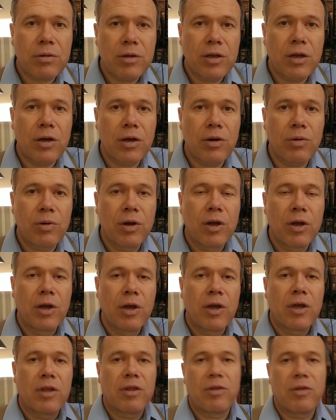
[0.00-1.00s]

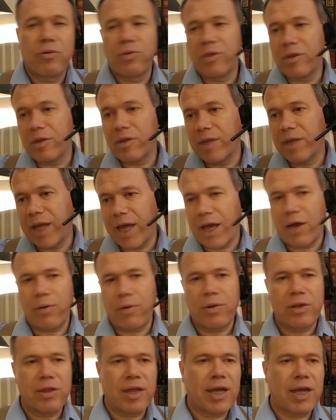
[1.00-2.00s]

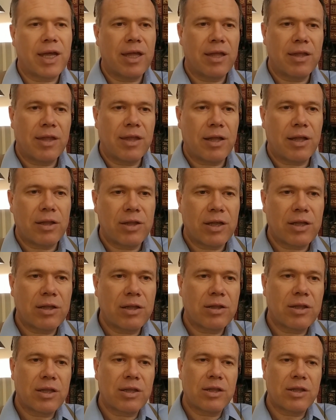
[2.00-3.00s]
Now and then they'll
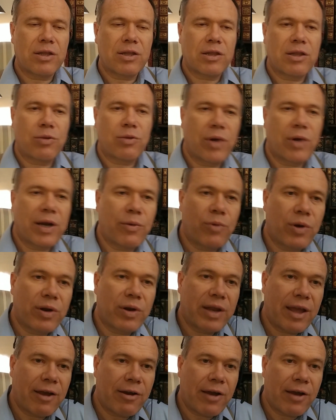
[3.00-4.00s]

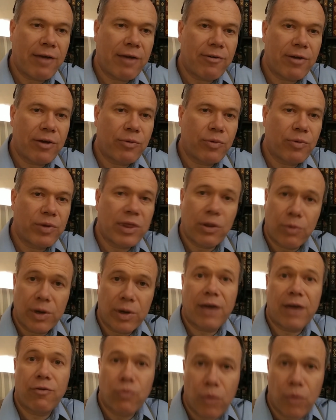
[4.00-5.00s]
want
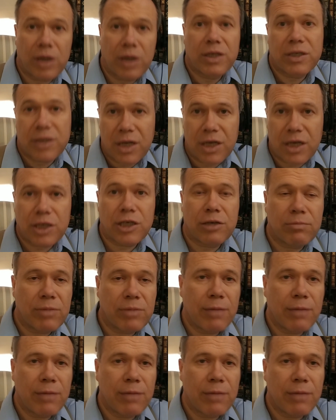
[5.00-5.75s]
to have one session.